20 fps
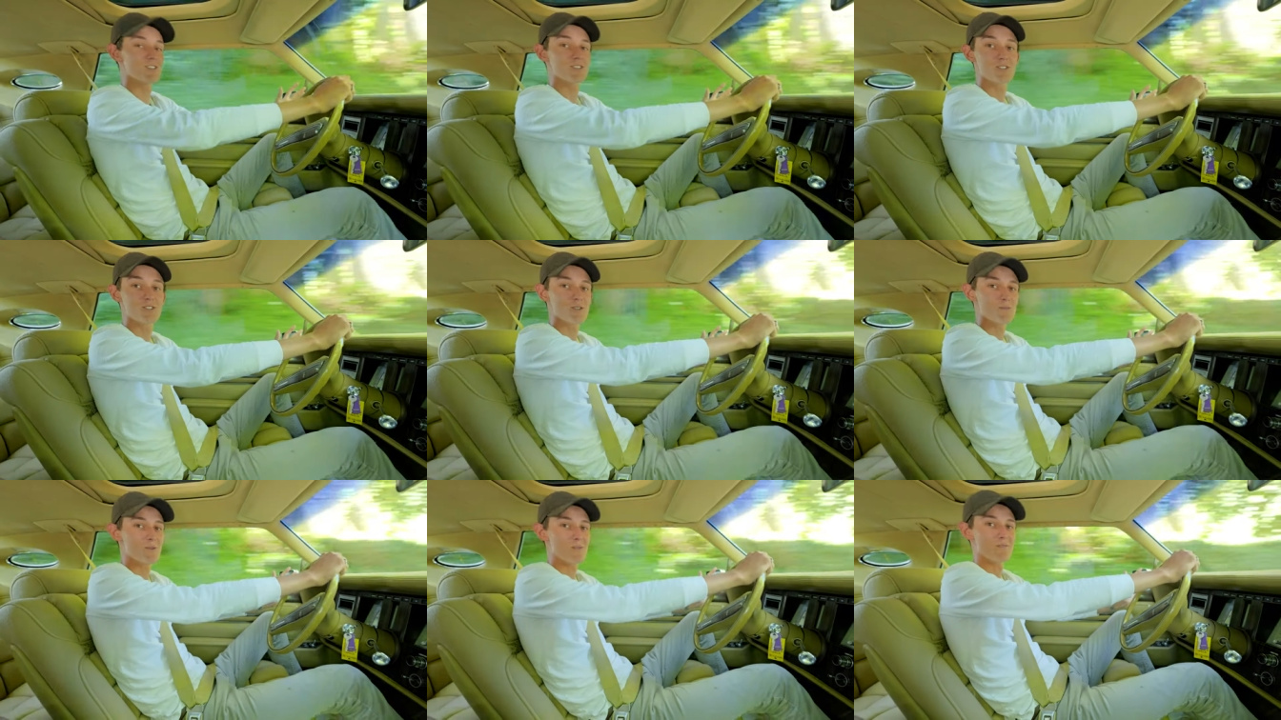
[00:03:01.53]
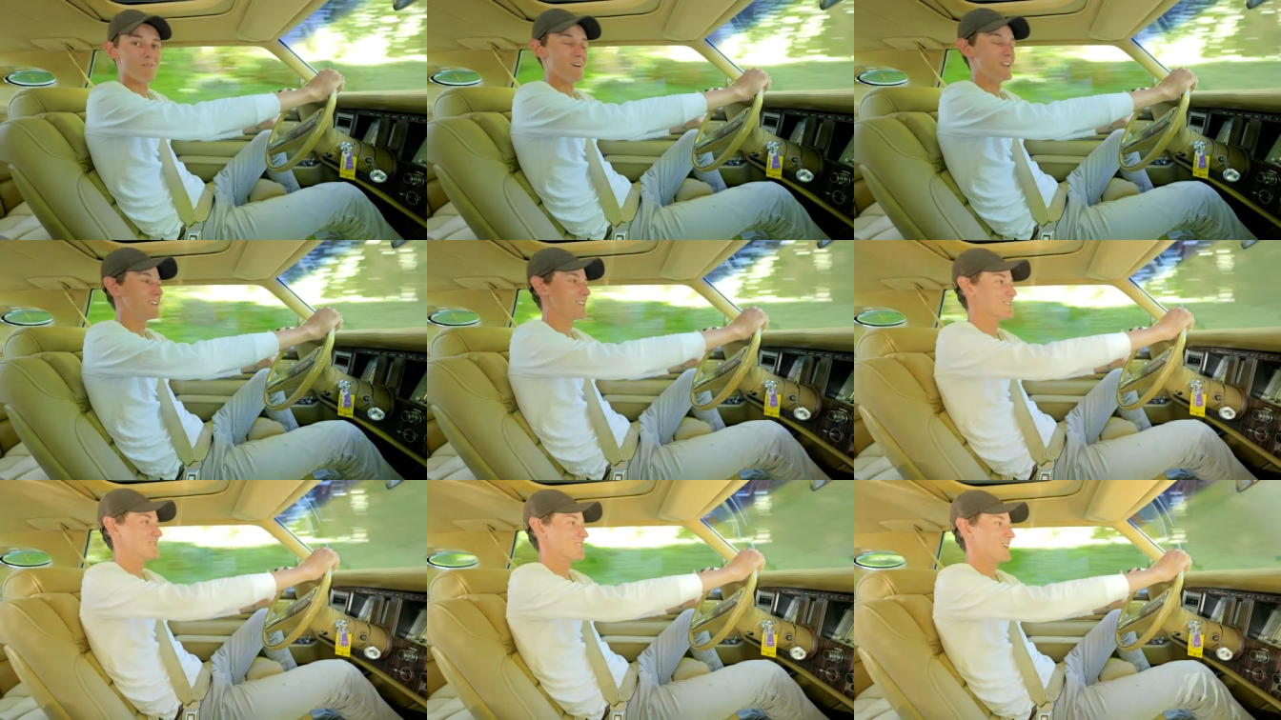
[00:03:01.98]
just super
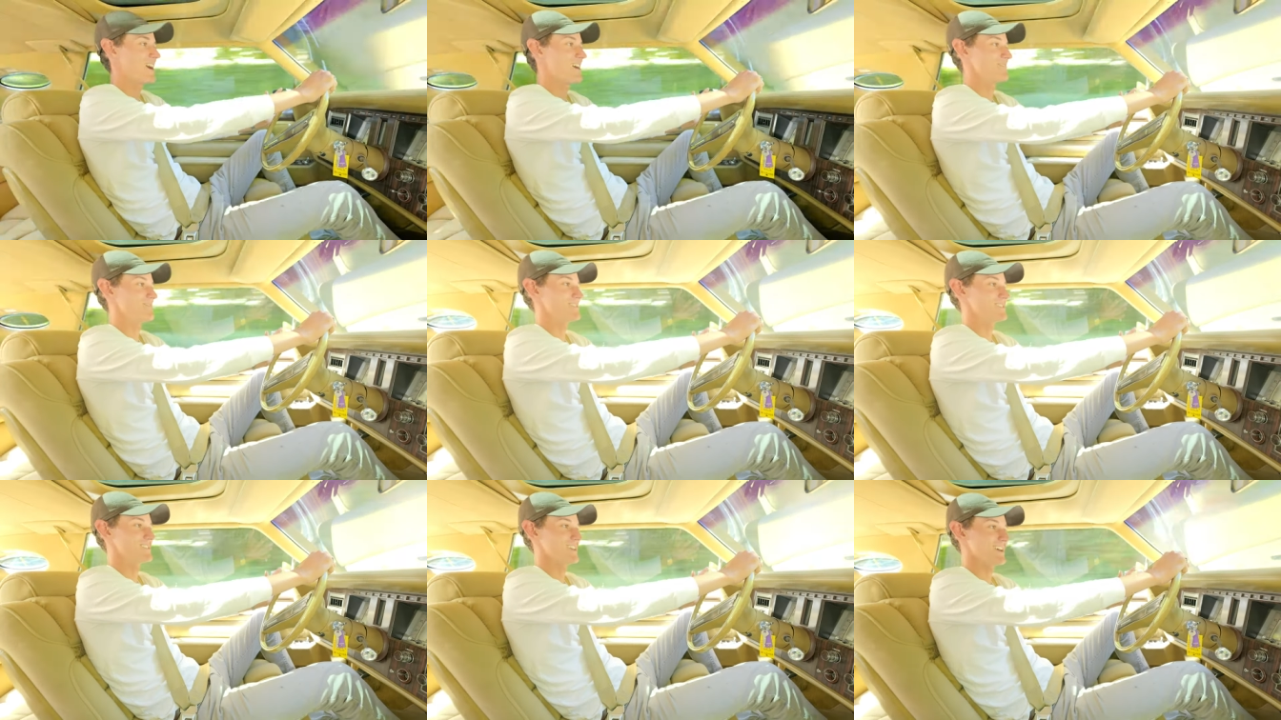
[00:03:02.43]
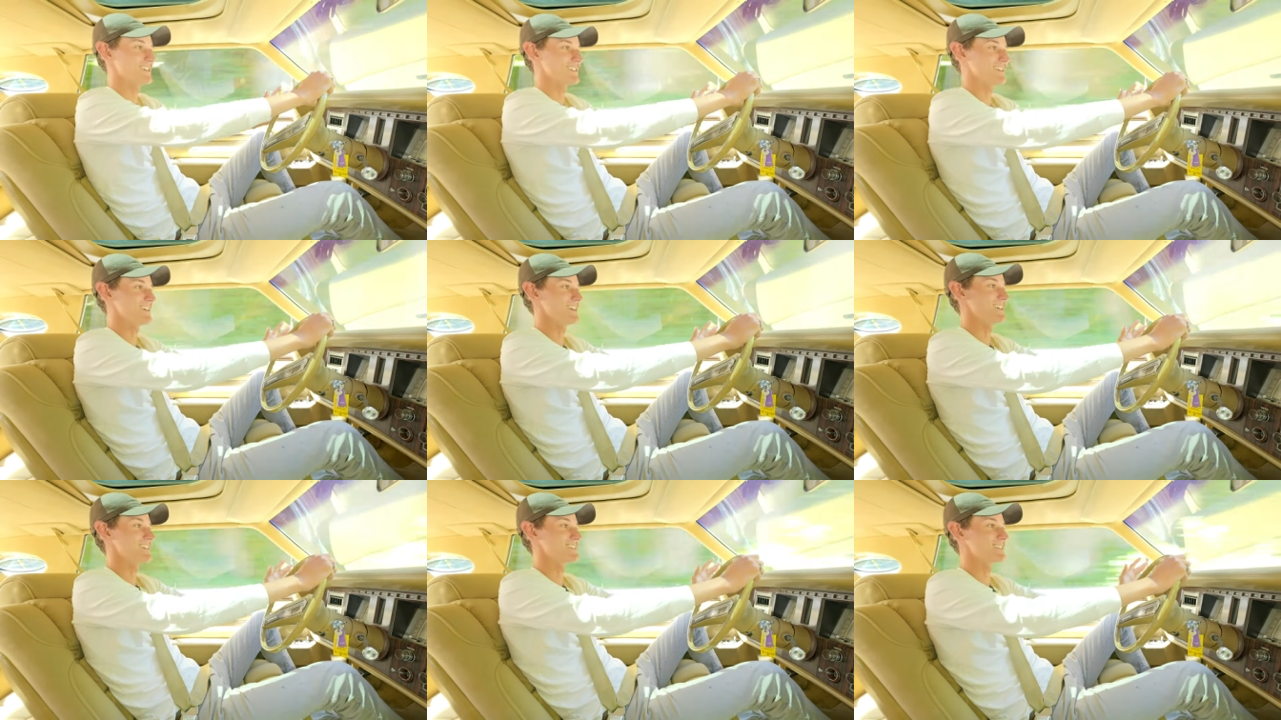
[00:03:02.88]
fun to drive just as
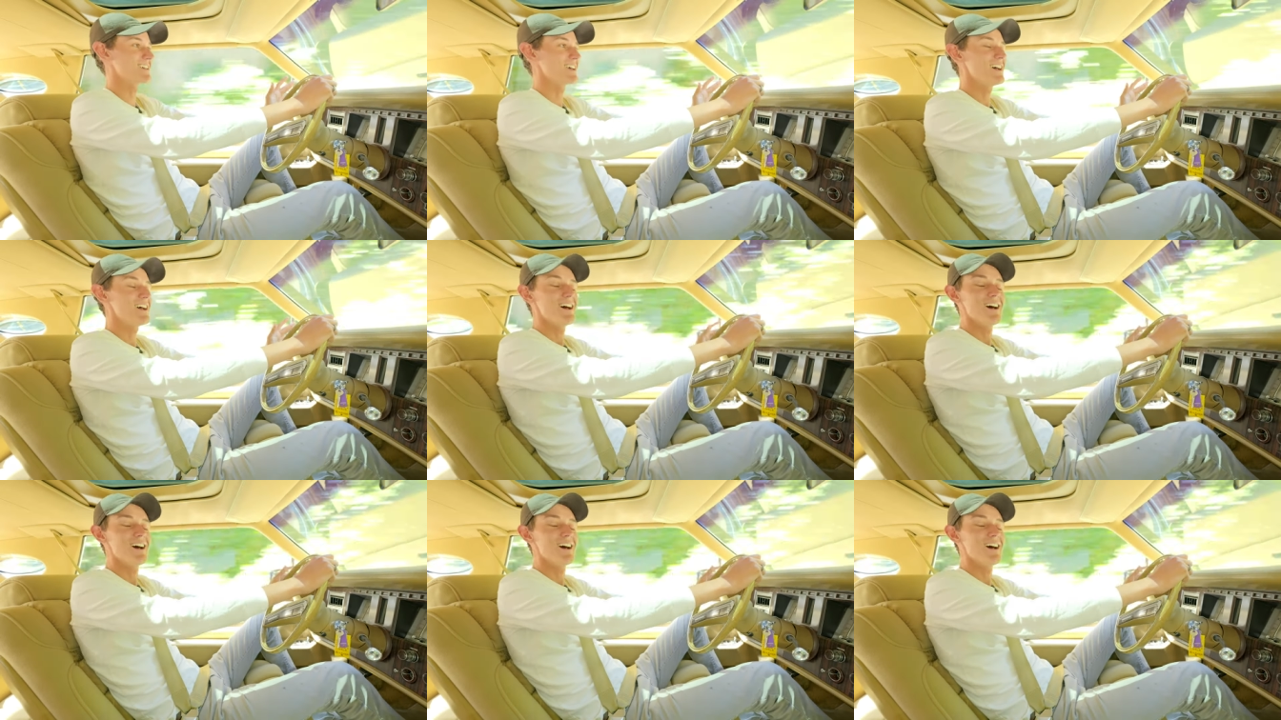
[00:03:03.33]
it is.